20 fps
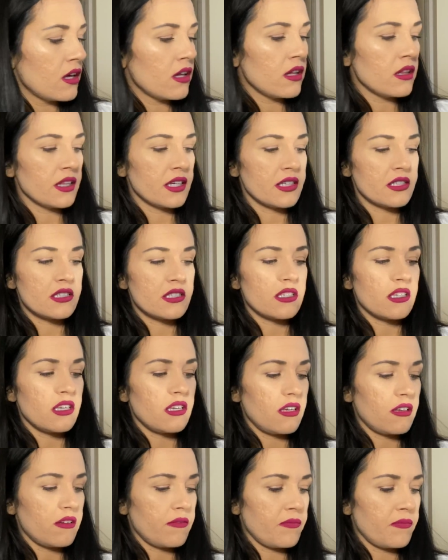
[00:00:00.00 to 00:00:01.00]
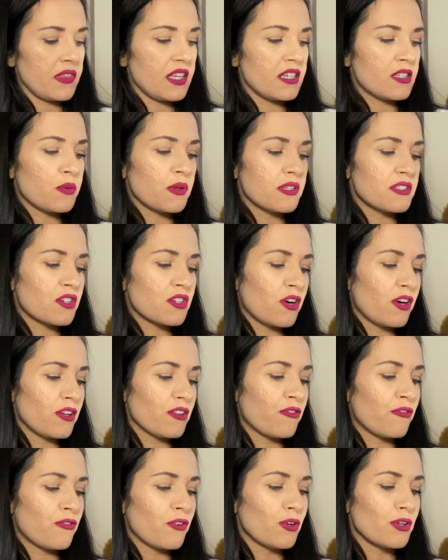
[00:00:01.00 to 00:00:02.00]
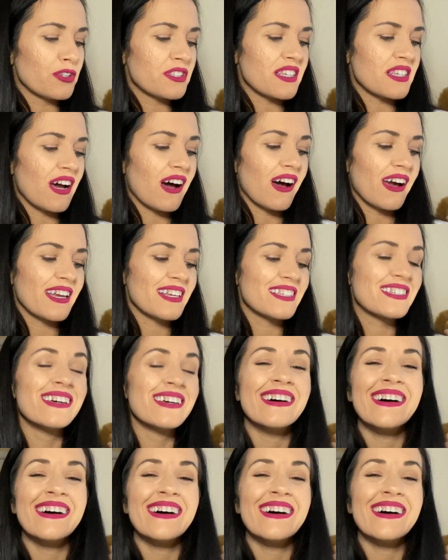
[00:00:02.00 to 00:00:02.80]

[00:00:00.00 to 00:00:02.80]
Let's see. This one's called Full Size.